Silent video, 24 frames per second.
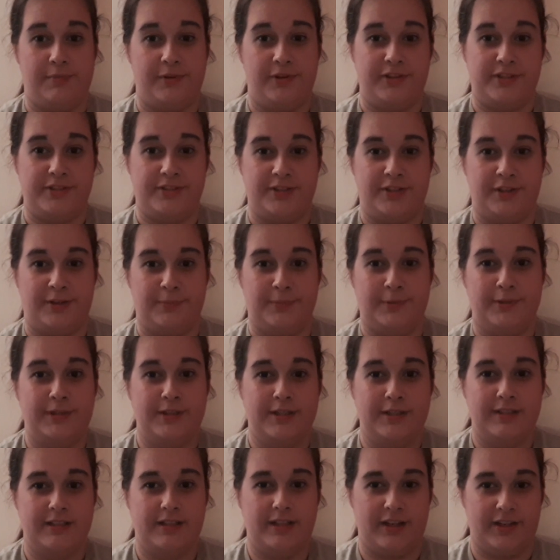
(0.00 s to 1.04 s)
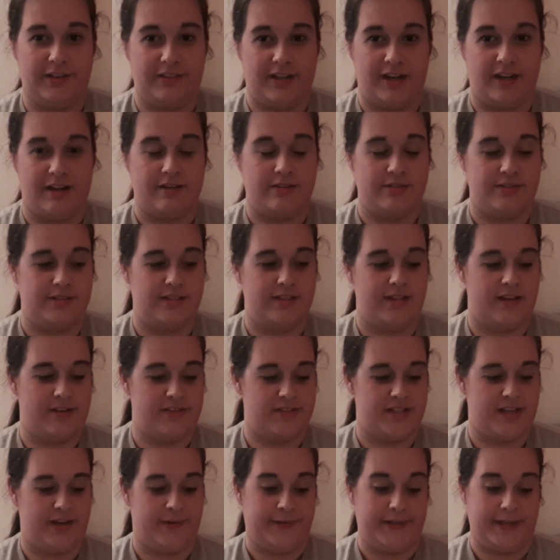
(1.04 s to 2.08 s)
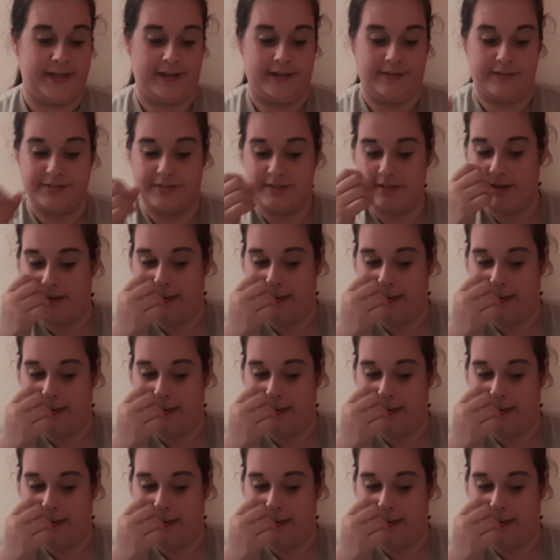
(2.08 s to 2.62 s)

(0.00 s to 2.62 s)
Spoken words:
put this up, who knows, I'll see how it goes.